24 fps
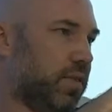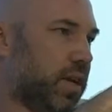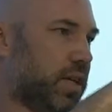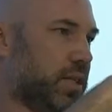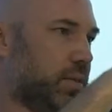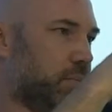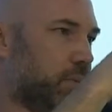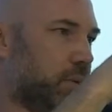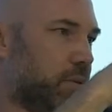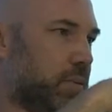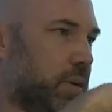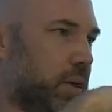
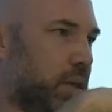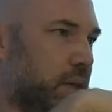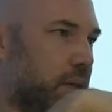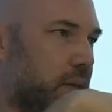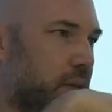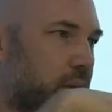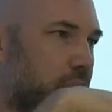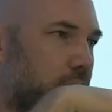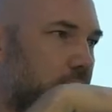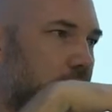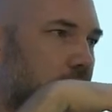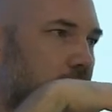between
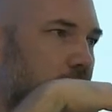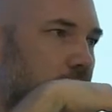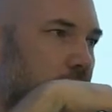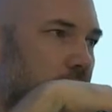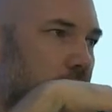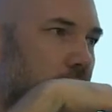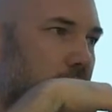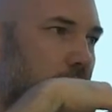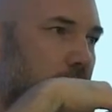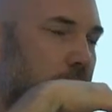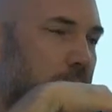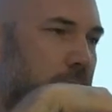the
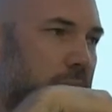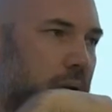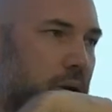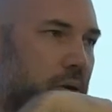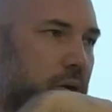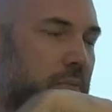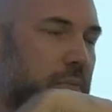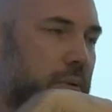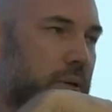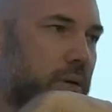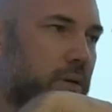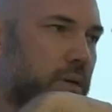
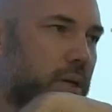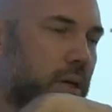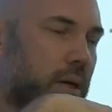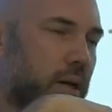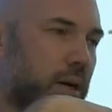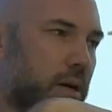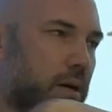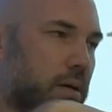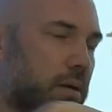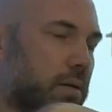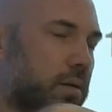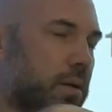
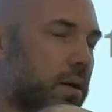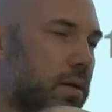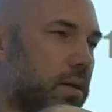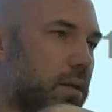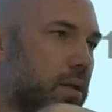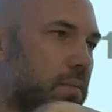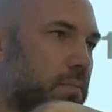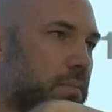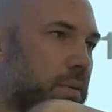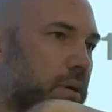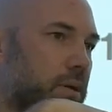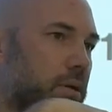
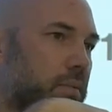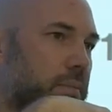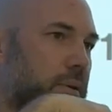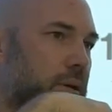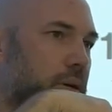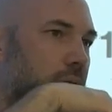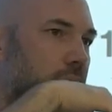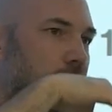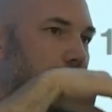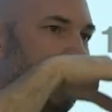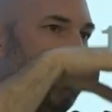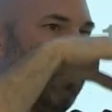
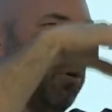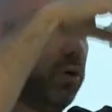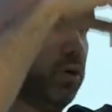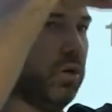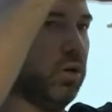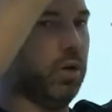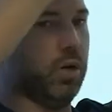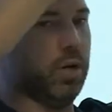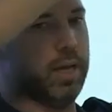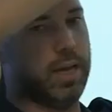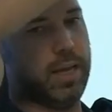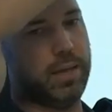peer-to-peer
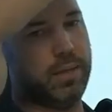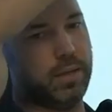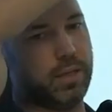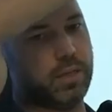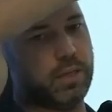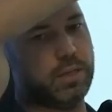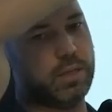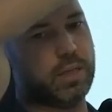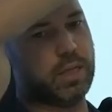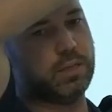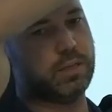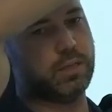protocol and the
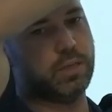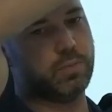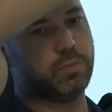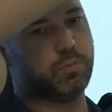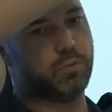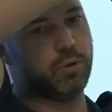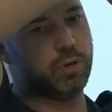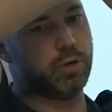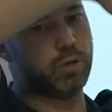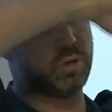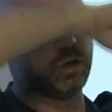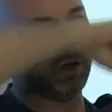consensus
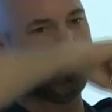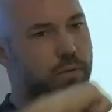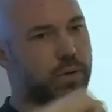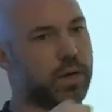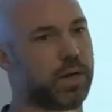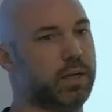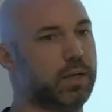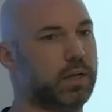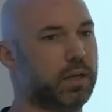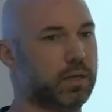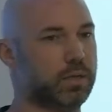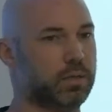protocol, right?
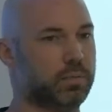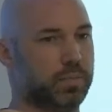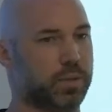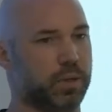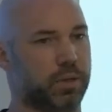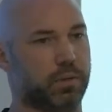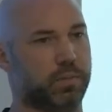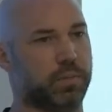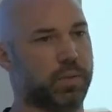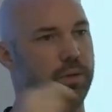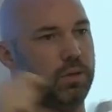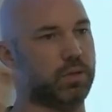Because
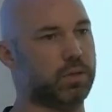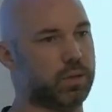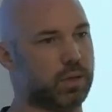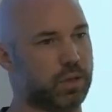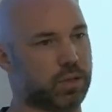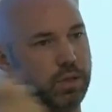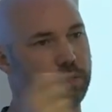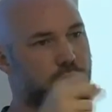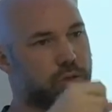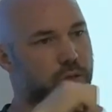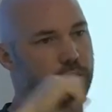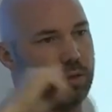peer-to-peer is just
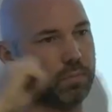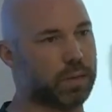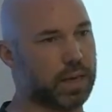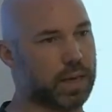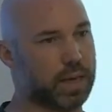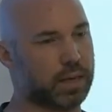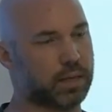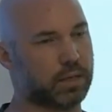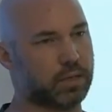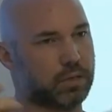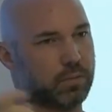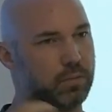shooting
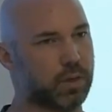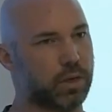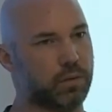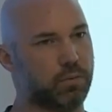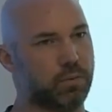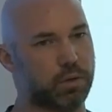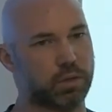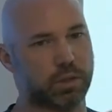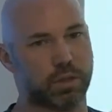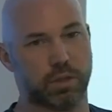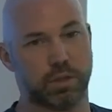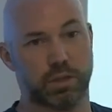packets around,
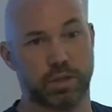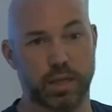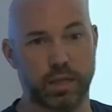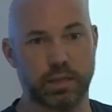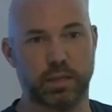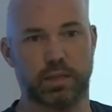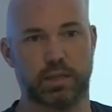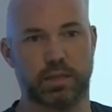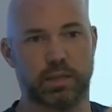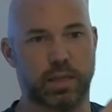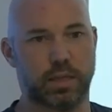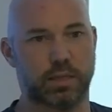whereas
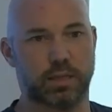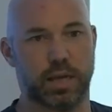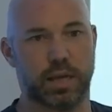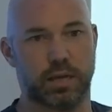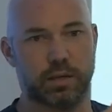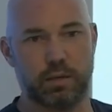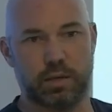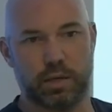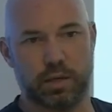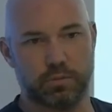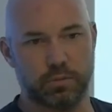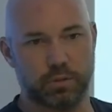consensus says, how do you
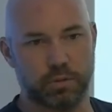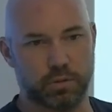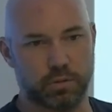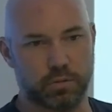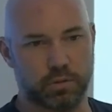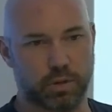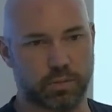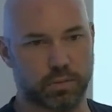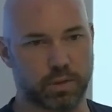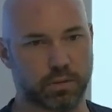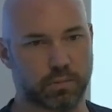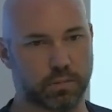come to
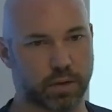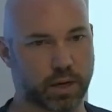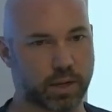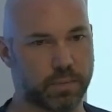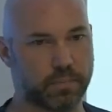agreement, right?